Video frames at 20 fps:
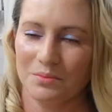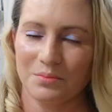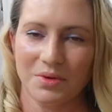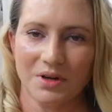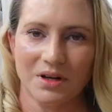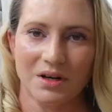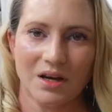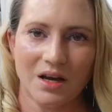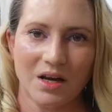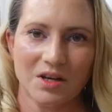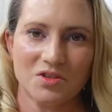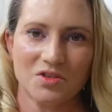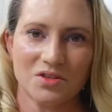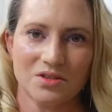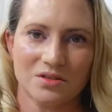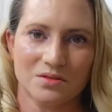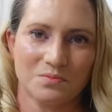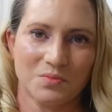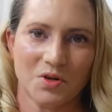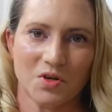But I
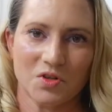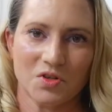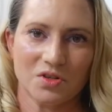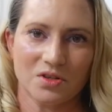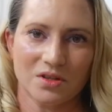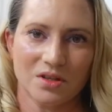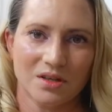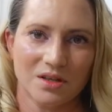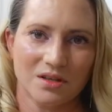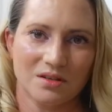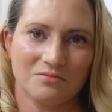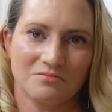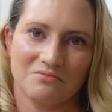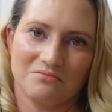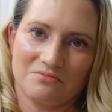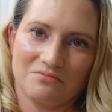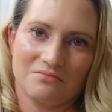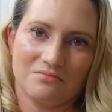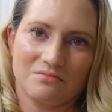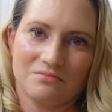just personally
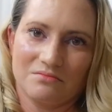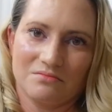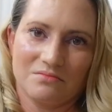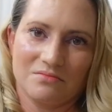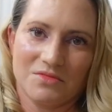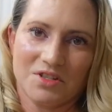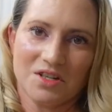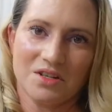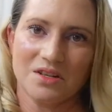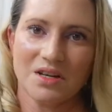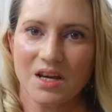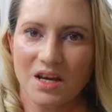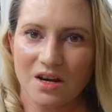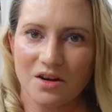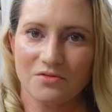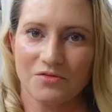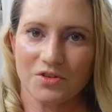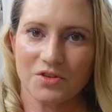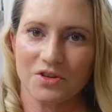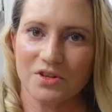didn't
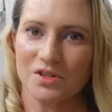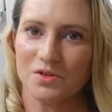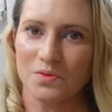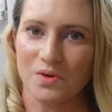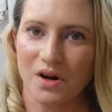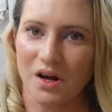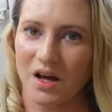care for this one.